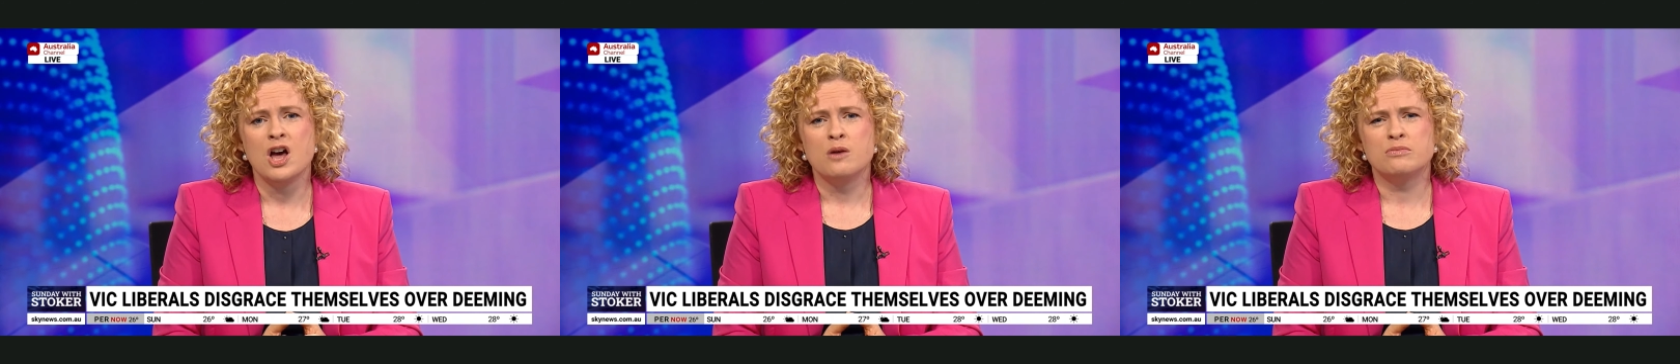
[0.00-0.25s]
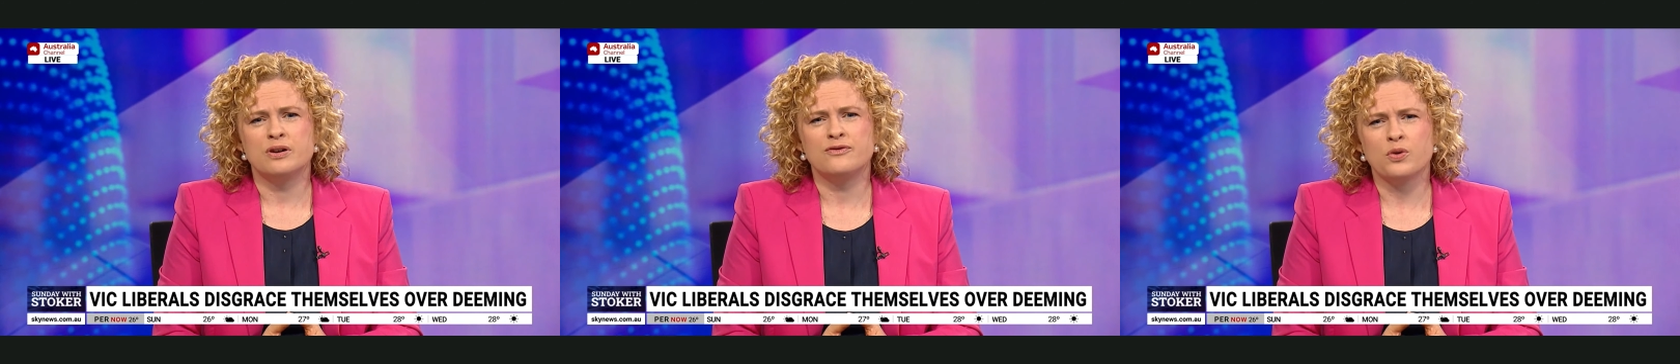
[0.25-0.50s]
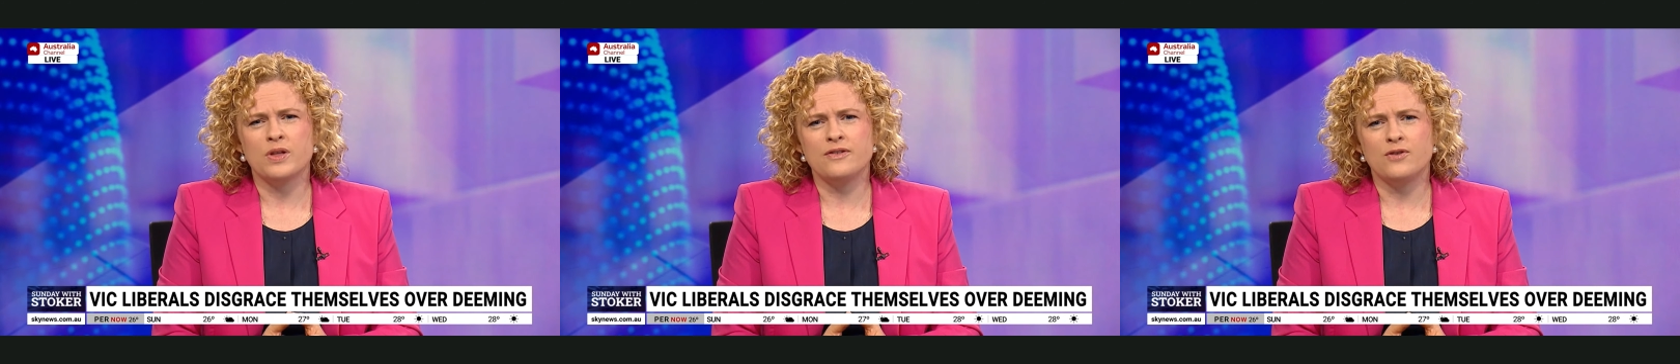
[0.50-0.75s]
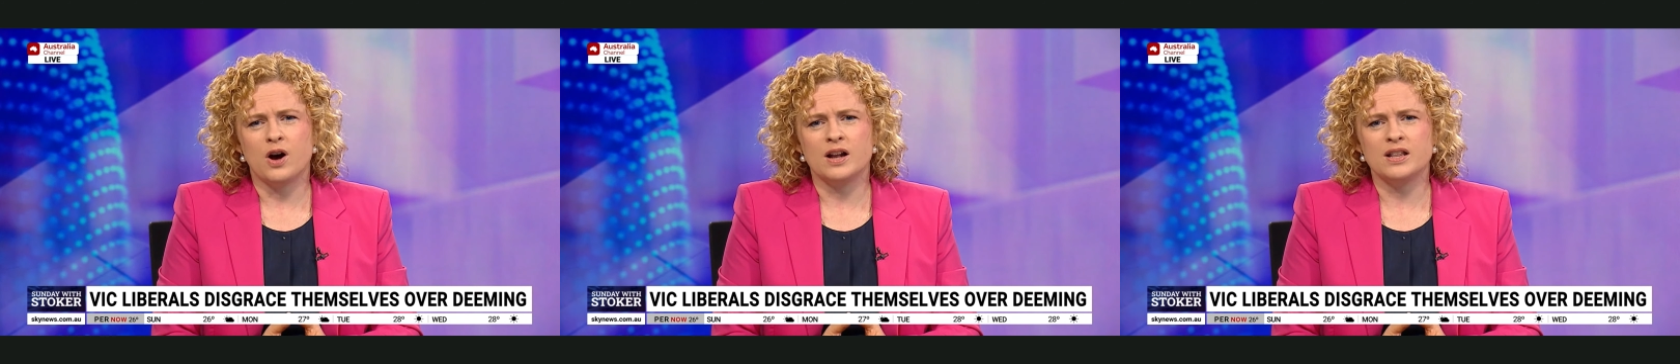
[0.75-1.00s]
before they
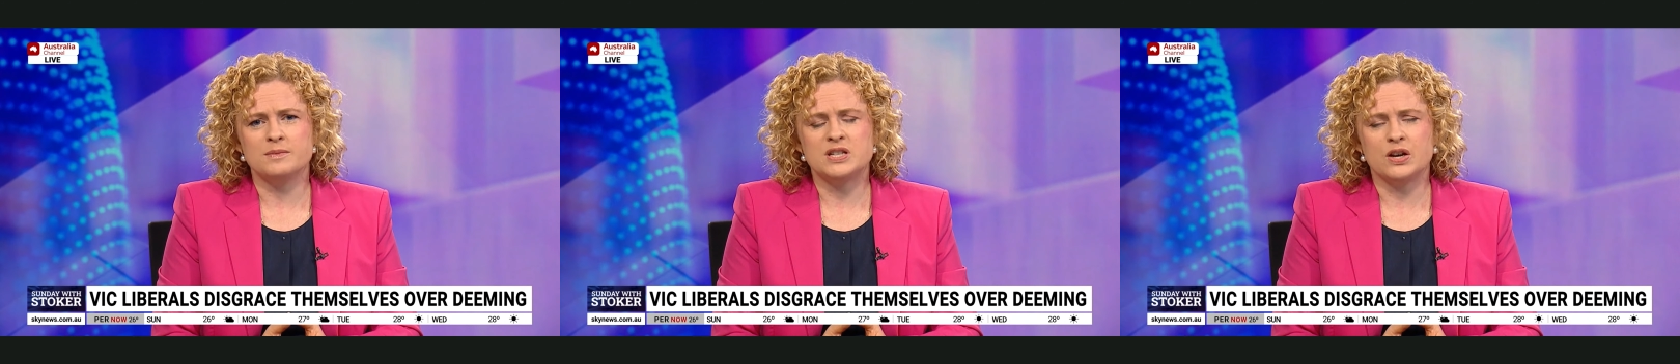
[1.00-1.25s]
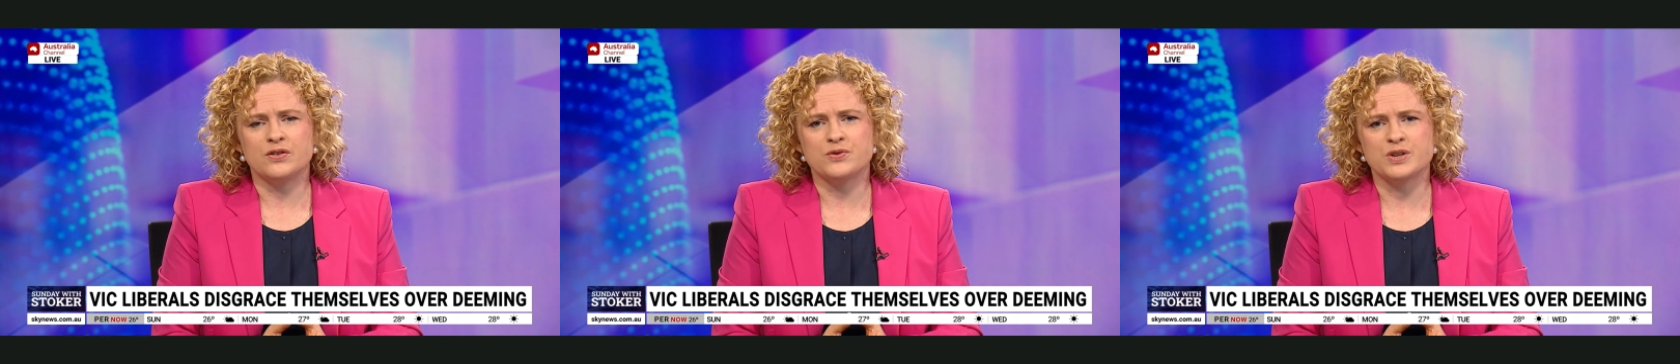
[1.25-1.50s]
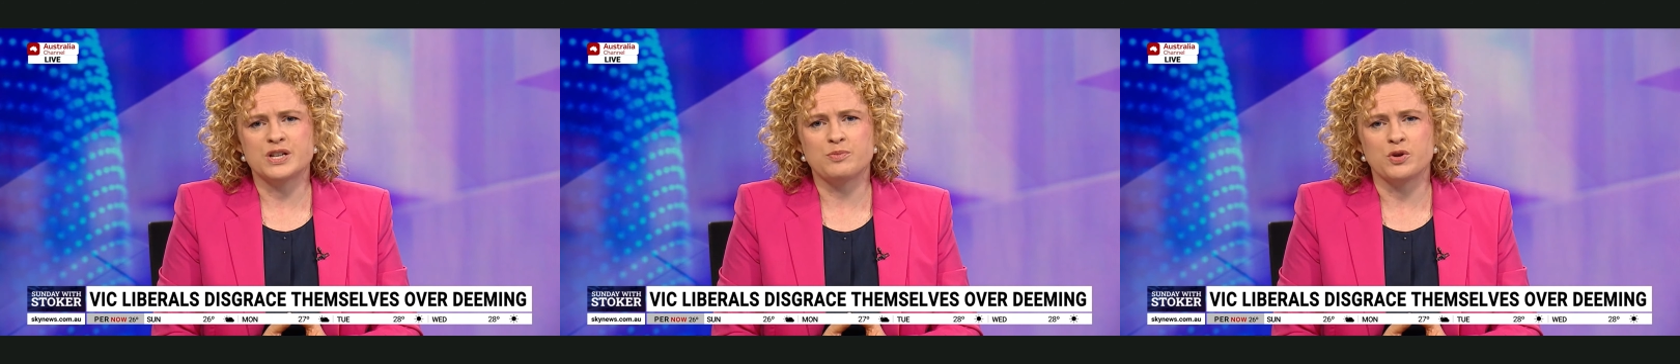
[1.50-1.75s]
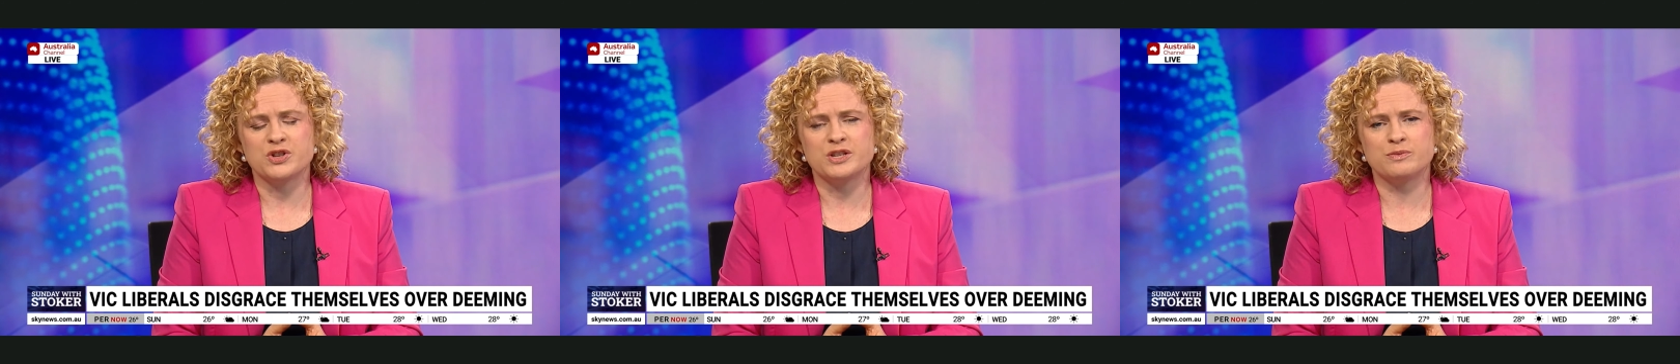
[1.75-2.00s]
find themselves
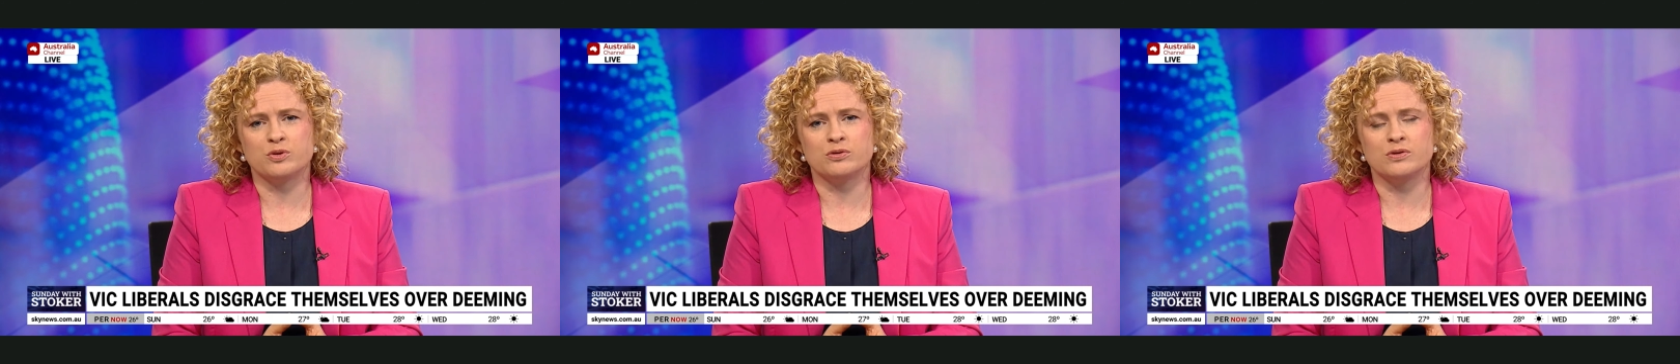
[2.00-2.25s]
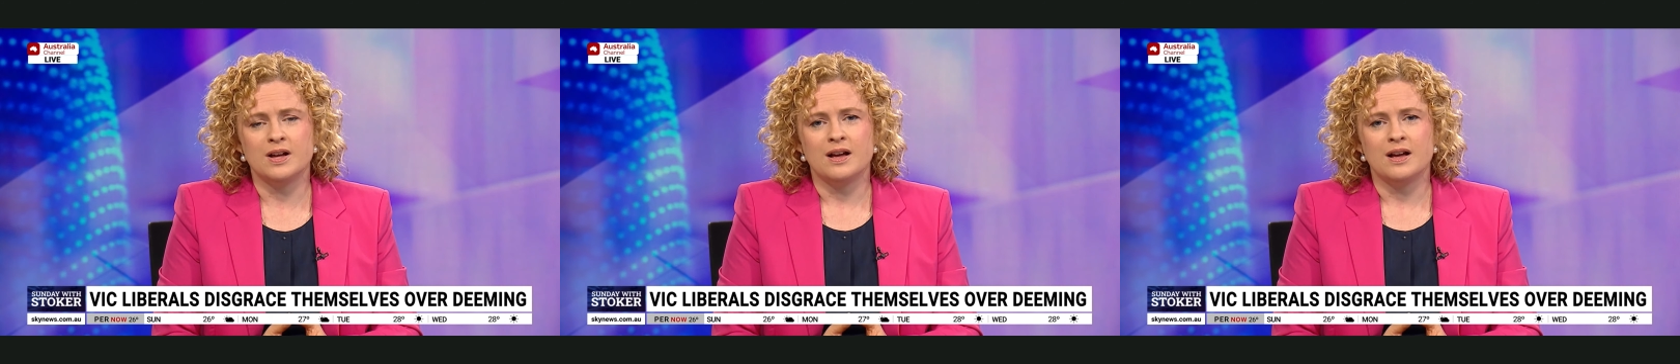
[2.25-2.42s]
responsible